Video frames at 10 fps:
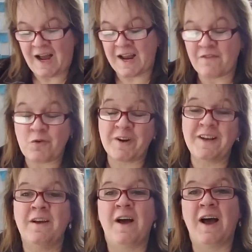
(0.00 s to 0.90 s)
Hi everyone,
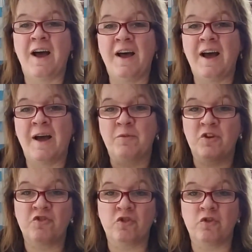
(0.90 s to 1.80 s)
I'm
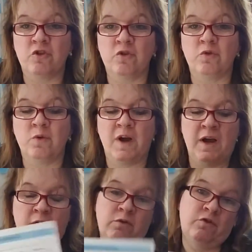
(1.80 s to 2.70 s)
going to show you
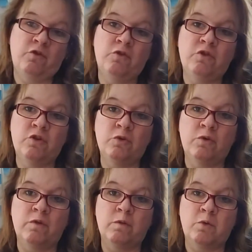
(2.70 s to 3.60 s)
how to
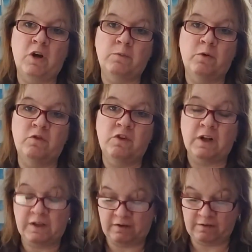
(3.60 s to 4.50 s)
use the blog post
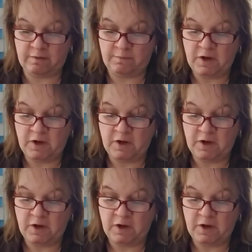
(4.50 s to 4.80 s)
checklist.